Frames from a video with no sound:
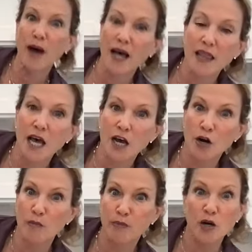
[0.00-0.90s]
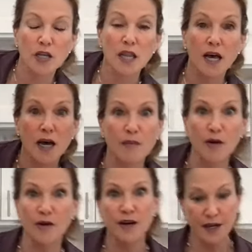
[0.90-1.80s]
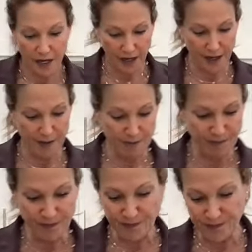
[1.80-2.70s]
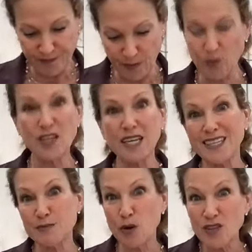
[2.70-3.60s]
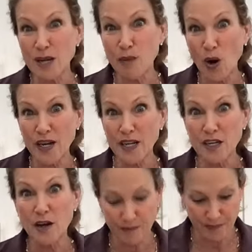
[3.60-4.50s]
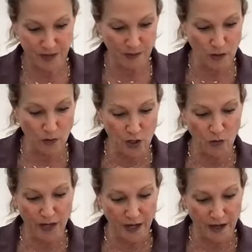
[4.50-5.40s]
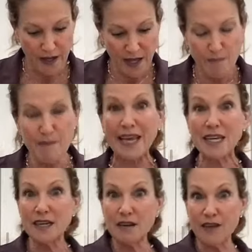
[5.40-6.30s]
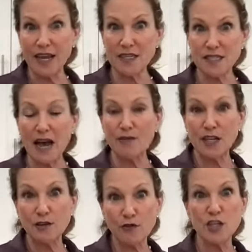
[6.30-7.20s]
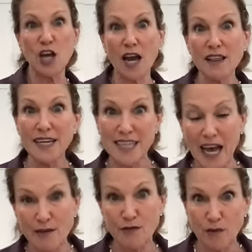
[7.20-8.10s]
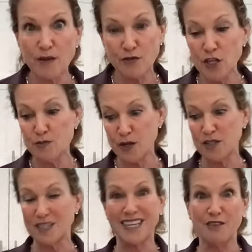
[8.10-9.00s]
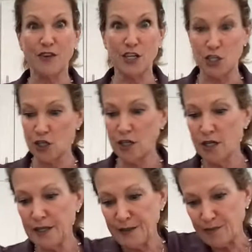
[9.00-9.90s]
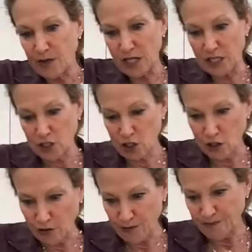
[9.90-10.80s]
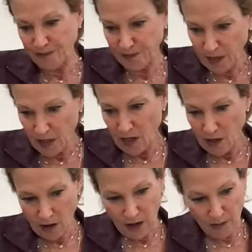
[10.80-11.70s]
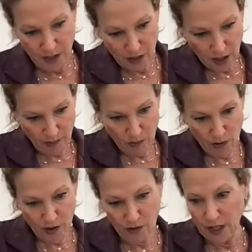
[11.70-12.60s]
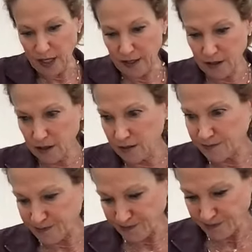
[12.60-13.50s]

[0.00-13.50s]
a potluck or a book club or um, birthday kid's birthday party, you know, something where you want to make it in advance, have it in the fridge. I like to have it from the fridge because it's like fudge when it gets chilled. All right, we need a couple more ingredients.